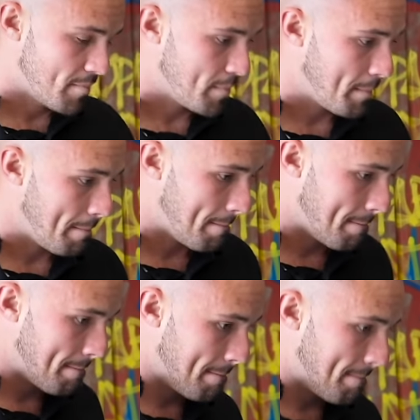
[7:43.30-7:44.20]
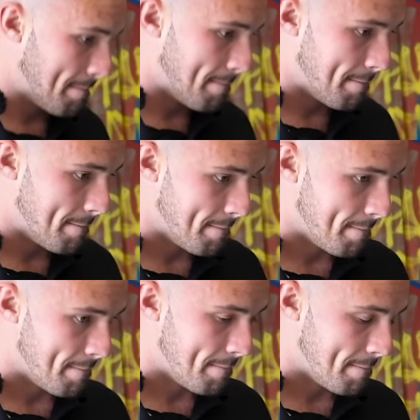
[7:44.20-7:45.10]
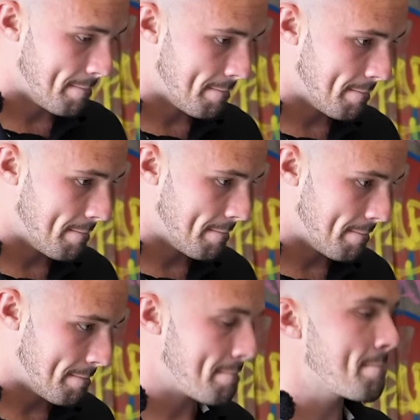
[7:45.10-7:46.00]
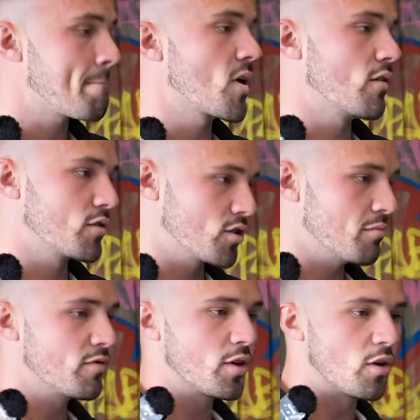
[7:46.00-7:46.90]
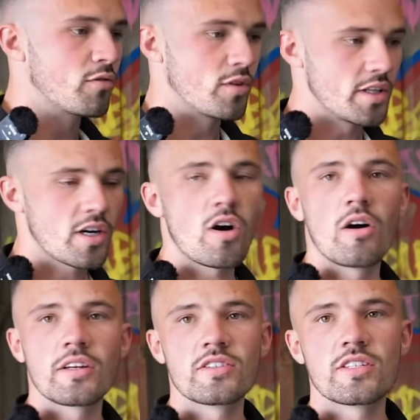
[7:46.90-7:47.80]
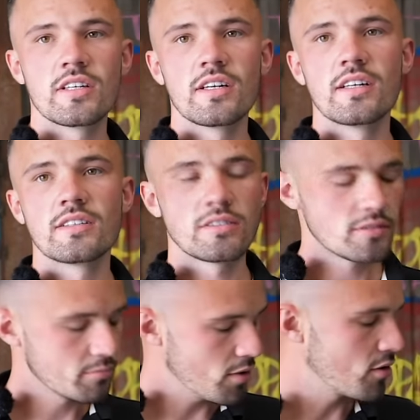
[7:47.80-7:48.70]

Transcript: We then went on to notice that it's got a gearbox issue, yeah? Something of the kind, yeah. Possibly, yeah?